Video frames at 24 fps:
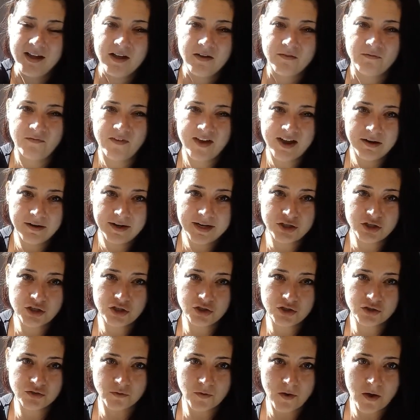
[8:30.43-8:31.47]
Very
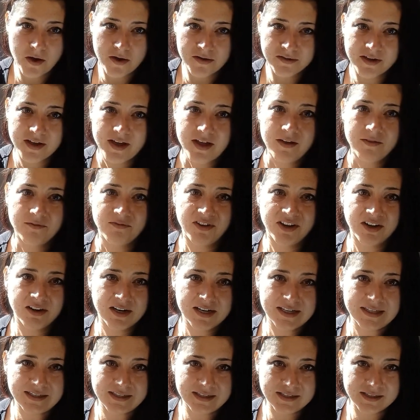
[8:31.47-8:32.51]
strong,
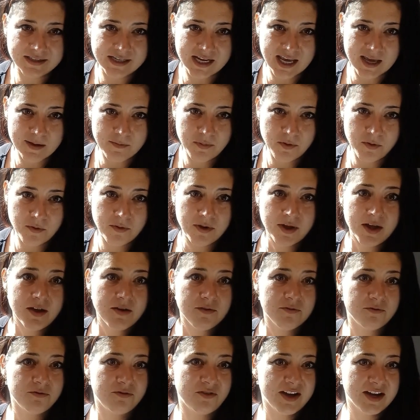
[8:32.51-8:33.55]
very stable,
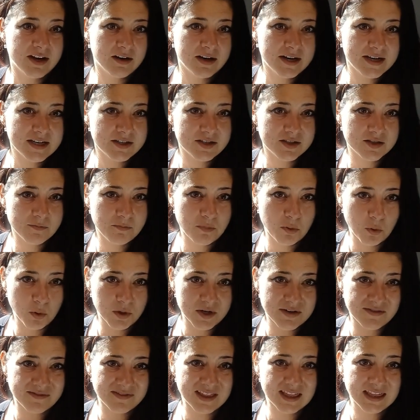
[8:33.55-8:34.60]
very
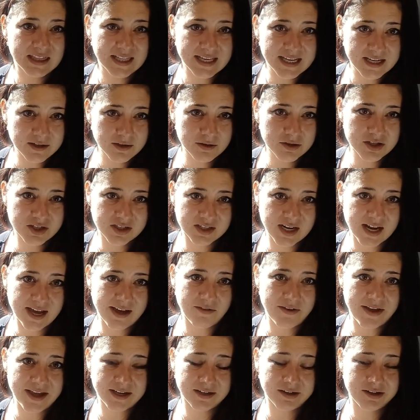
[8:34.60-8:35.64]
supportive leader
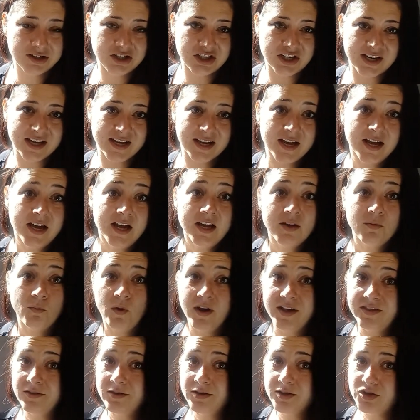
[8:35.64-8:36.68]
style energy.
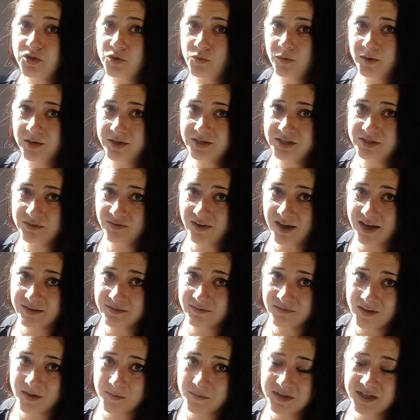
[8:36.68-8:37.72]
Whether you are a divine
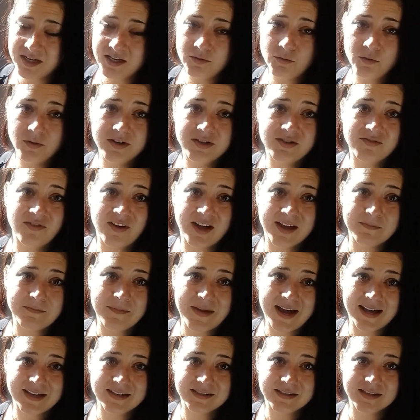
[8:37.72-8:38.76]
feminine or a divine
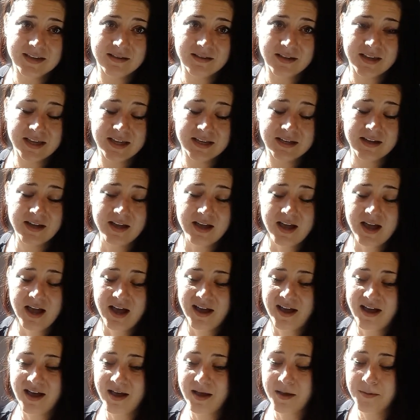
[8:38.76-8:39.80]
masculine,
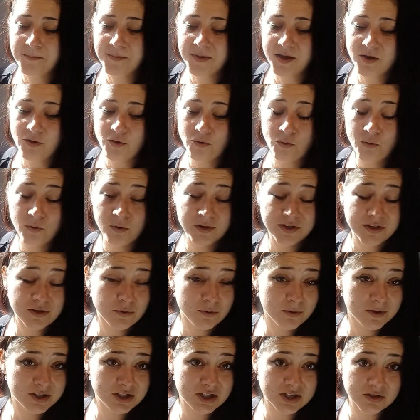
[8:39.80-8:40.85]
Um, or
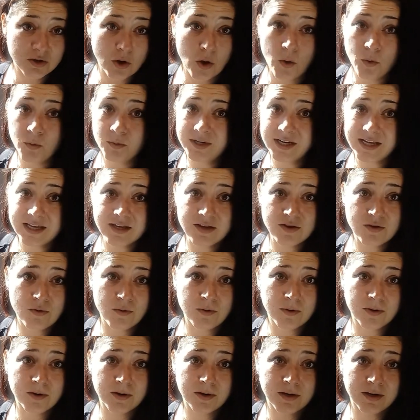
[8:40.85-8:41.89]
you're just holding
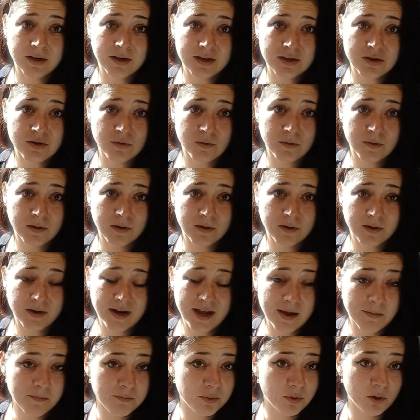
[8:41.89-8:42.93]
your, your
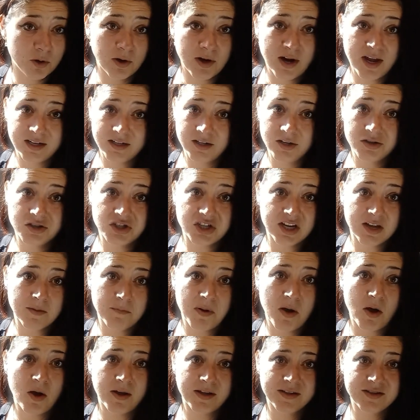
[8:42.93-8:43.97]
Emperor energy
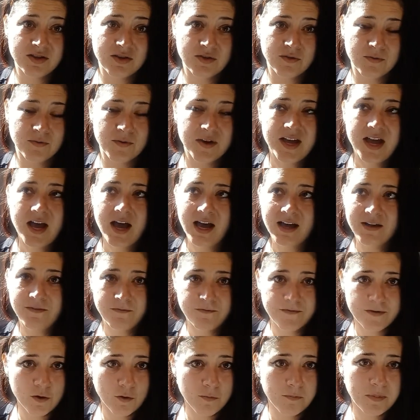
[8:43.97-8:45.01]
upon you. I
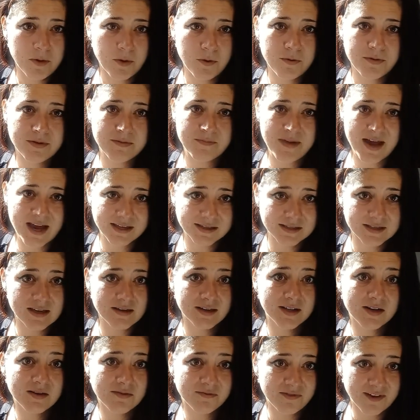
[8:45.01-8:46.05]
feel both
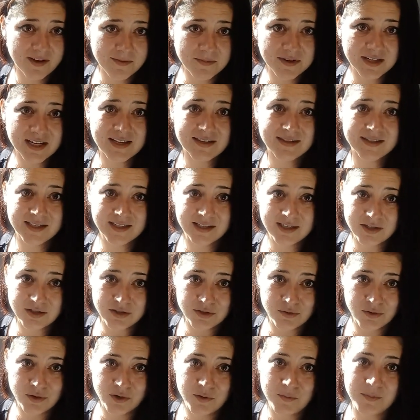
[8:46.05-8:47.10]
masculine and feminines in
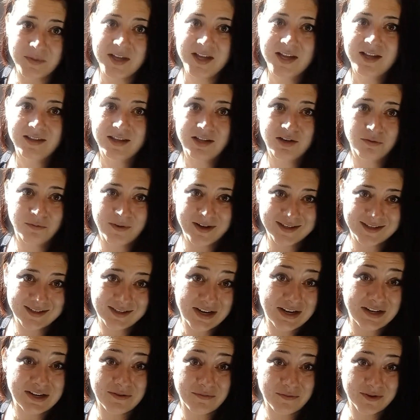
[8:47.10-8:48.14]
this group that are
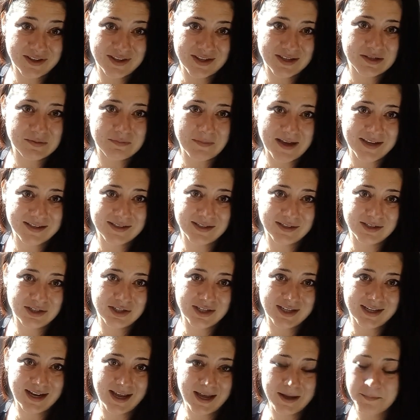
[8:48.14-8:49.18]
resonating with this message
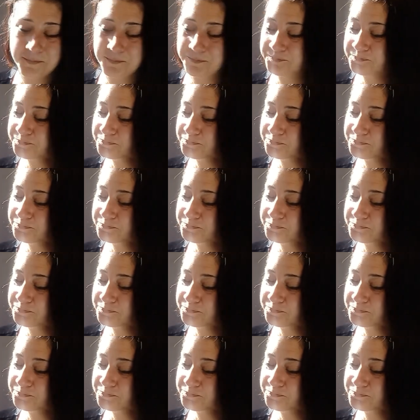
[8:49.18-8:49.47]
today.